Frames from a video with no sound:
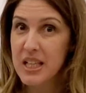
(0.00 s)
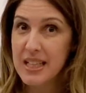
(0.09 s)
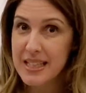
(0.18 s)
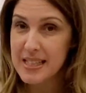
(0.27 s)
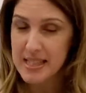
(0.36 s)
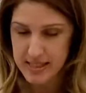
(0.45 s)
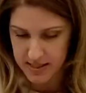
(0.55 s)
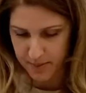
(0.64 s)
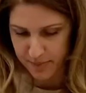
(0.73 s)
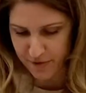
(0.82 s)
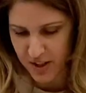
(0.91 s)
is
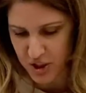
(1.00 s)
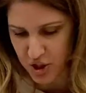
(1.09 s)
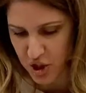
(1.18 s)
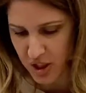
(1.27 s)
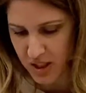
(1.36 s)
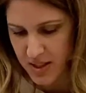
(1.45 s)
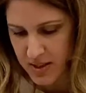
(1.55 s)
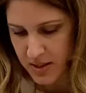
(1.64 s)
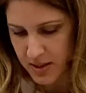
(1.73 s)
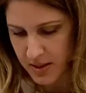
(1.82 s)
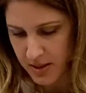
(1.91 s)
some feta cheese.
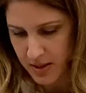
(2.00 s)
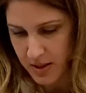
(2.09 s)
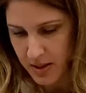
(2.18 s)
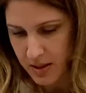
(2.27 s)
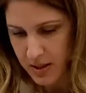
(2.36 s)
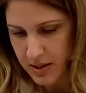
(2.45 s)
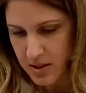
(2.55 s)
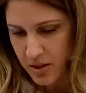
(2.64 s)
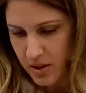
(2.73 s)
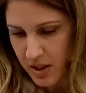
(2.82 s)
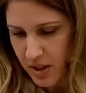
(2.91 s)
That's
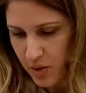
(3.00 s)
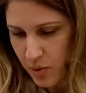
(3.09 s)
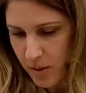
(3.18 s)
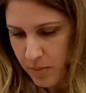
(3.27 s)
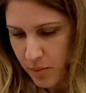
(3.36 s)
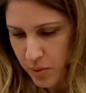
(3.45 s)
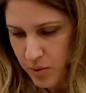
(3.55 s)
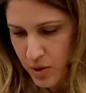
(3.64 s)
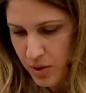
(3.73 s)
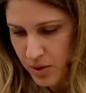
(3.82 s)
going to get crumbled